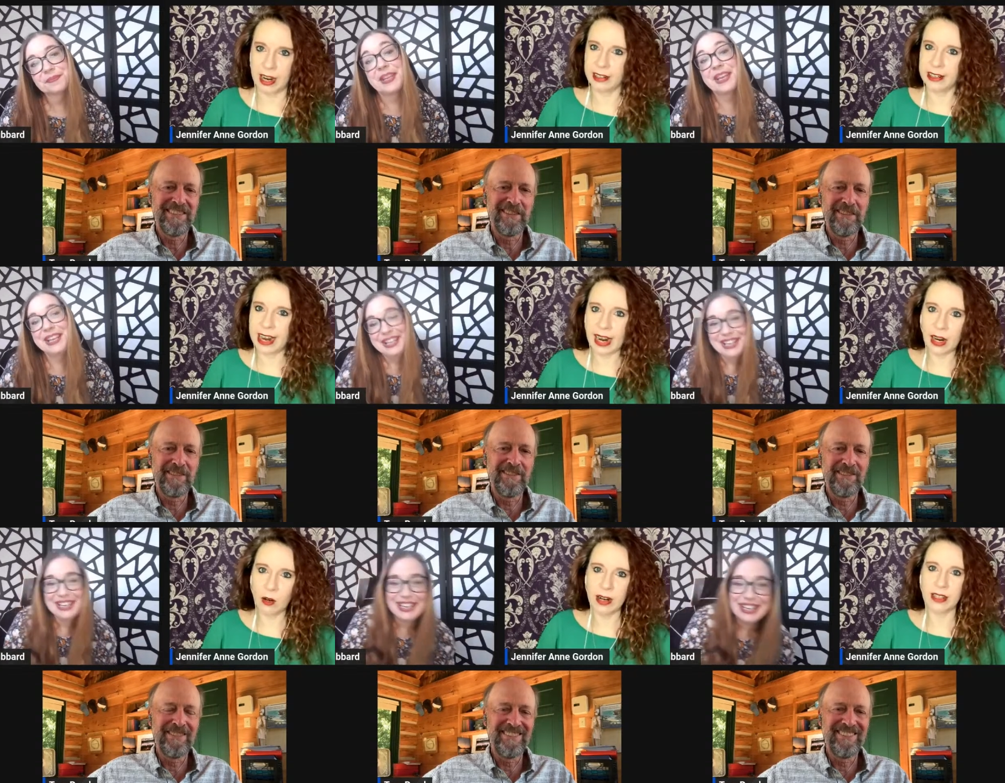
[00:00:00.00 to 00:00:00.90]
Speaker 1: And
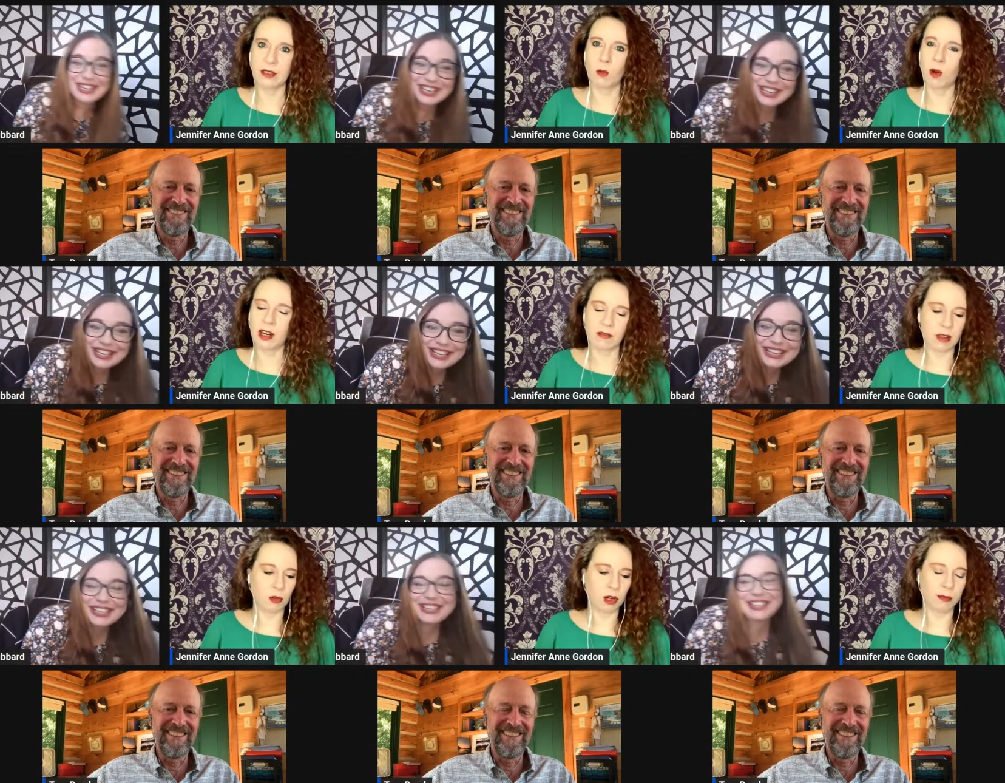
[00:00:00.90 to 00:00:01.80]
now it's one of the
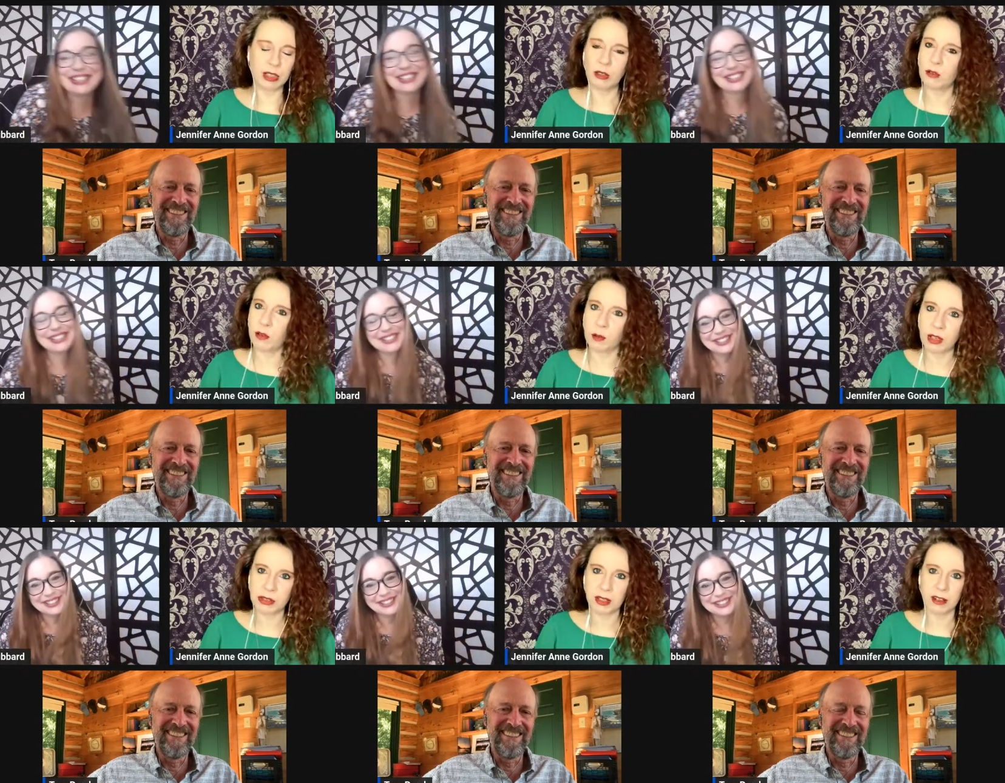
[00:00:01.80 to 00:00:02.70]
more beautiful
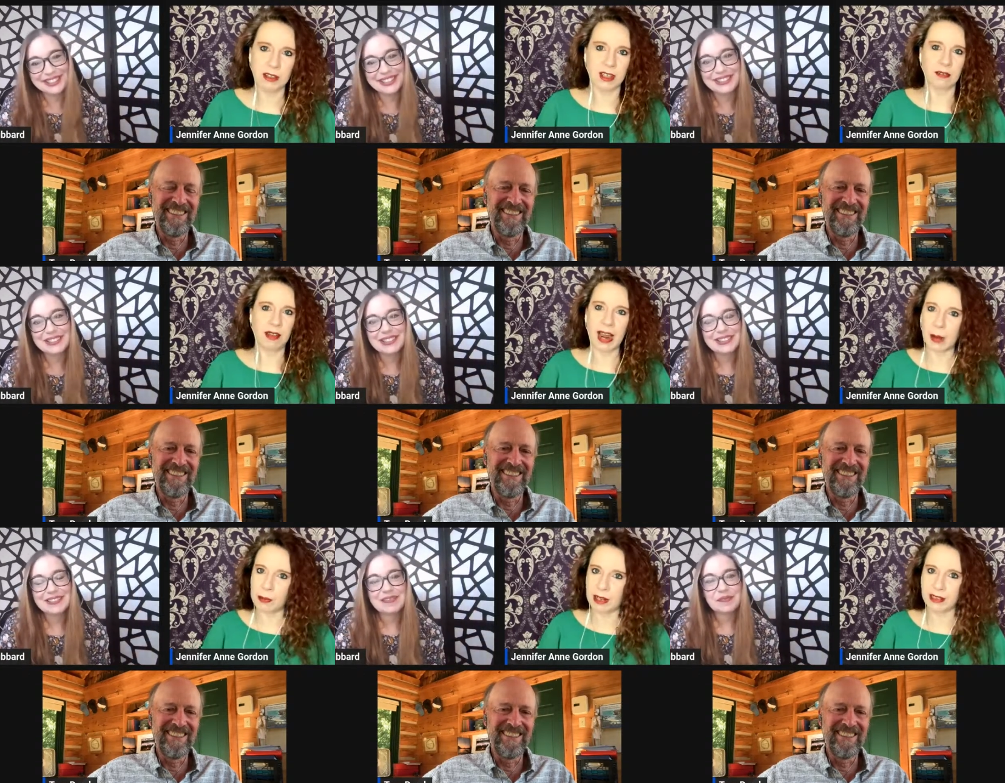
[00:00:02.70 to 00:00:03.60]
musicals that have
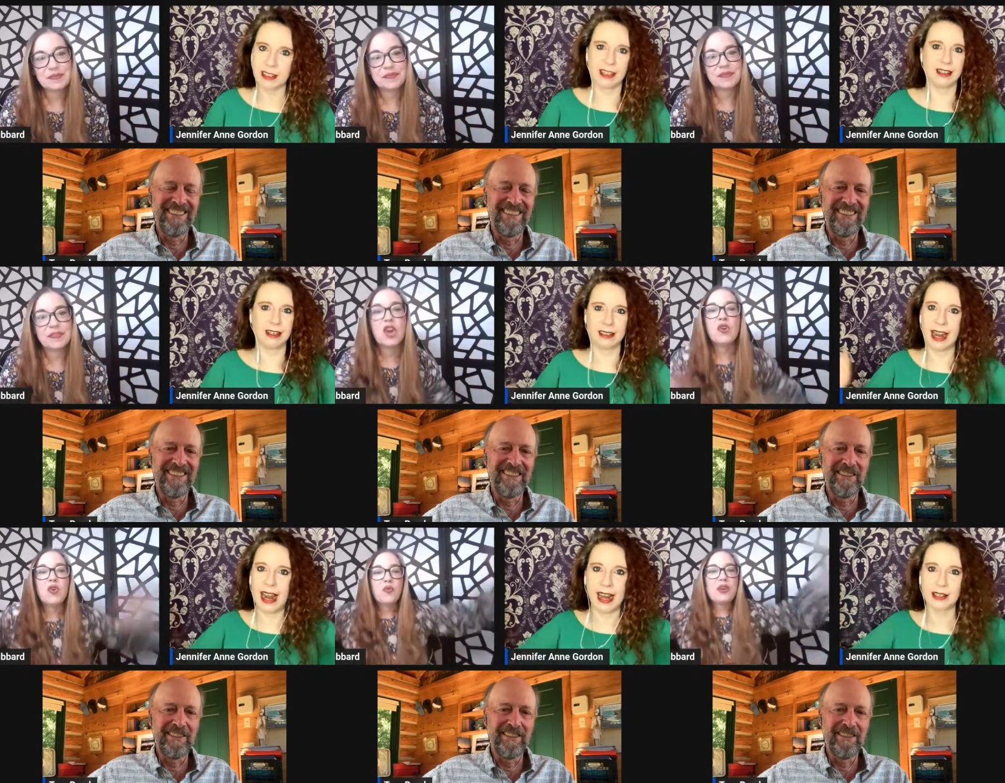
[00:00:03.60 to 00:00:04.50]
happened in the
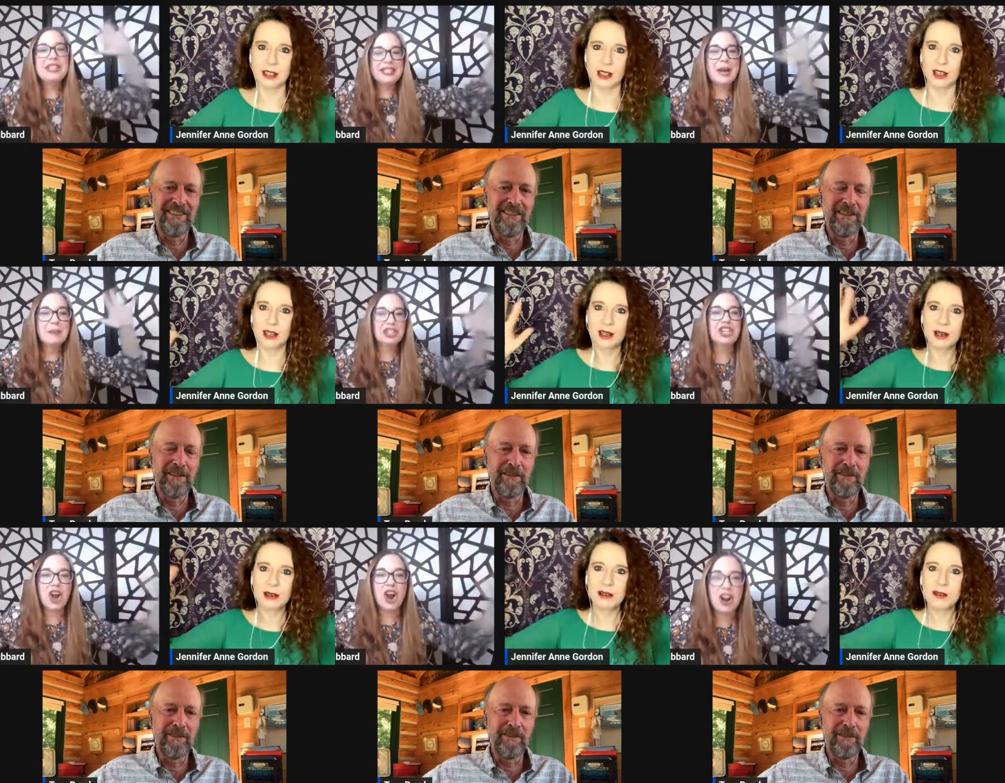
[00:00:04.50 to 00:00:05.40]
last
Speaker 2: redemption
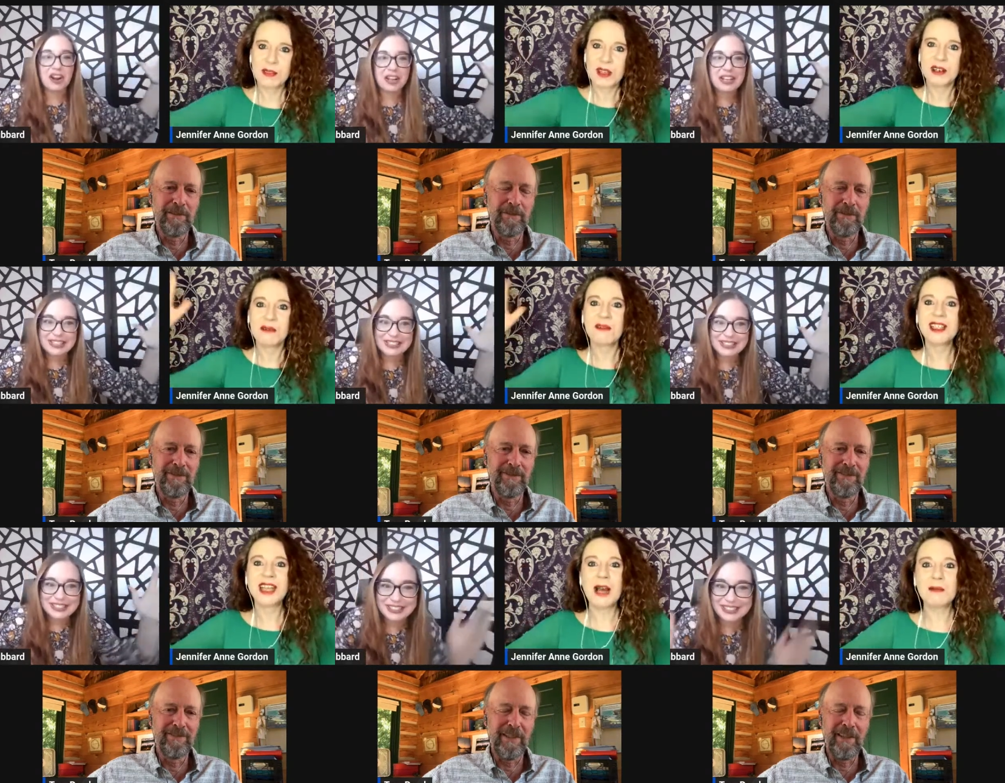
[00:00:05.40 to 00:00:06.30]
arc. Redemption
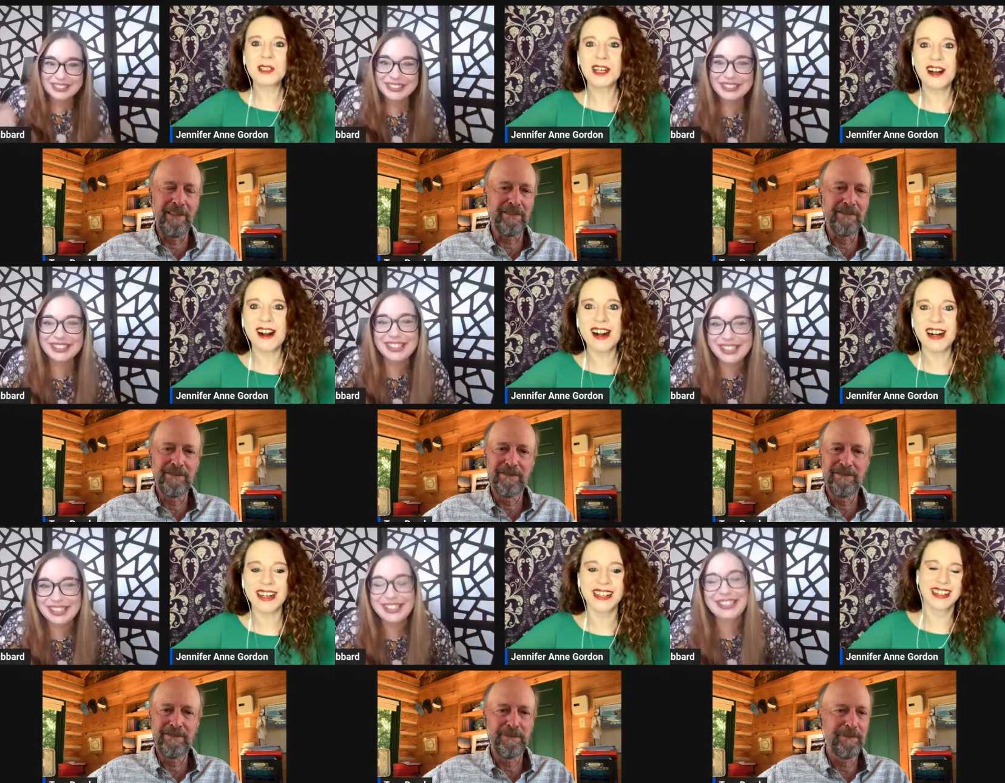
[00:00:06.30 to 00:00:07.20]
yeah.
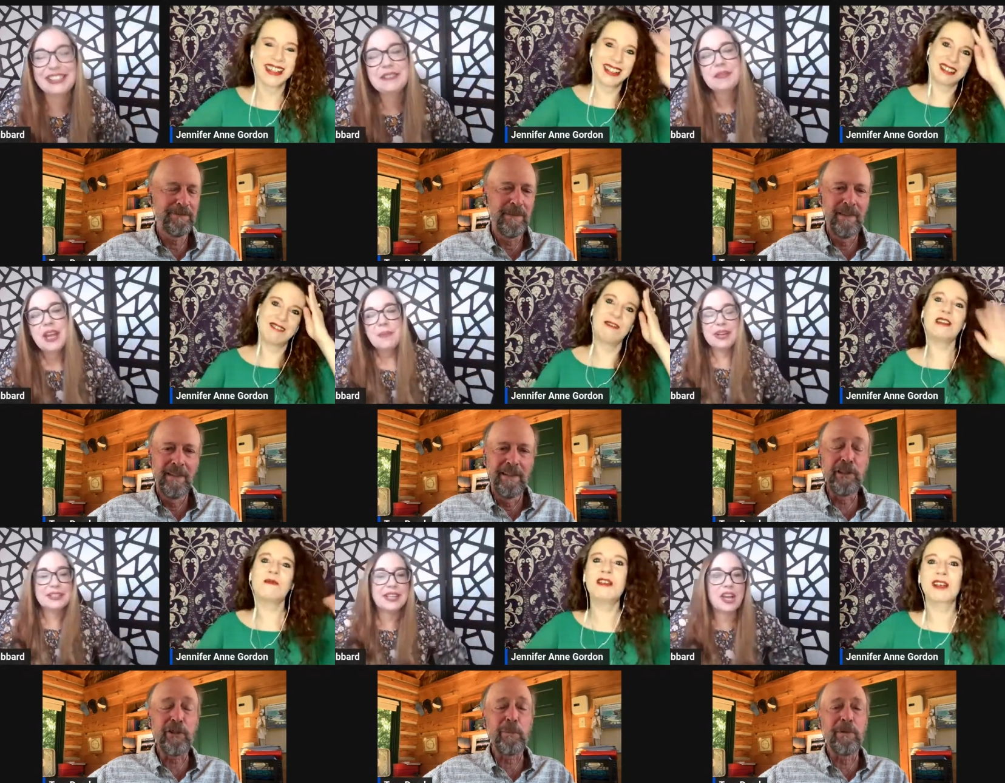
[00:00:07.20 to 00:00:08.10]
arc. We
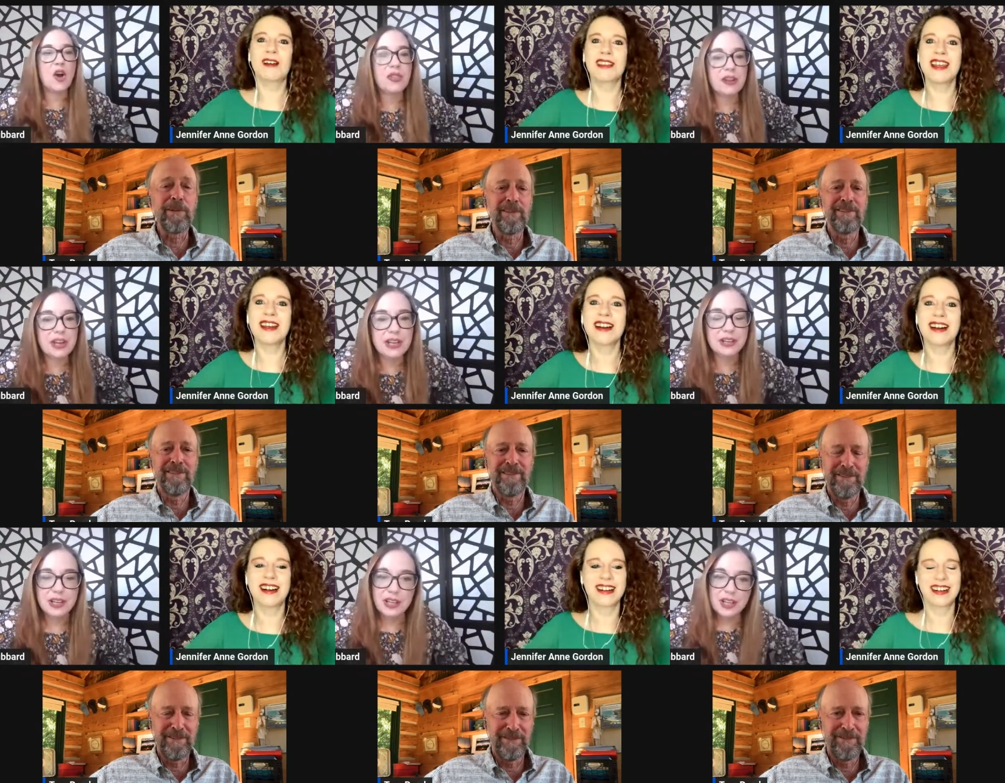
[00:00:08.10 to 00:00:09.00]
a musical
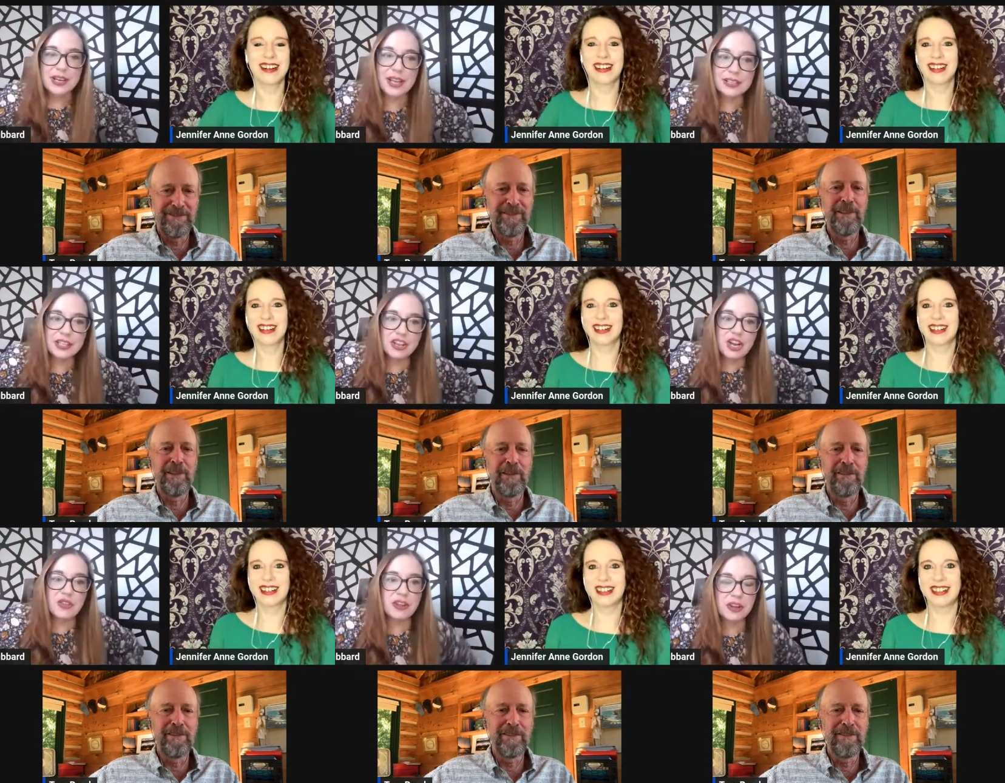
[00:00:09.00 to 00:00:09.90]
theater next thing you
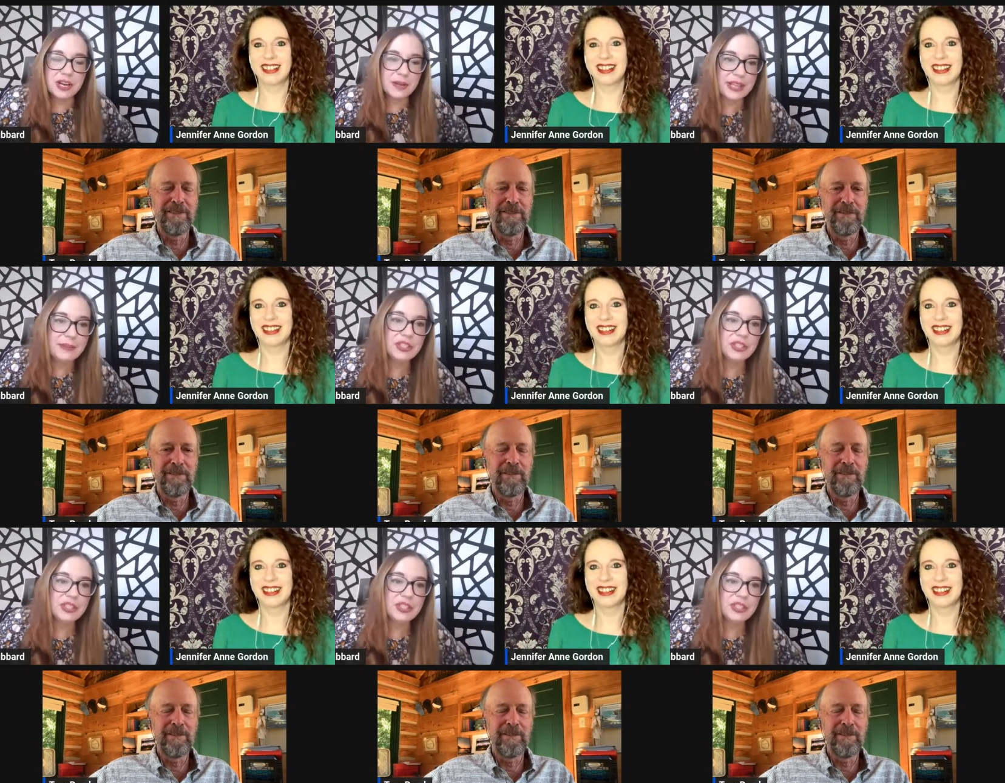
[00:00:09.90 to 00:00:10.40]
know, they're going to blame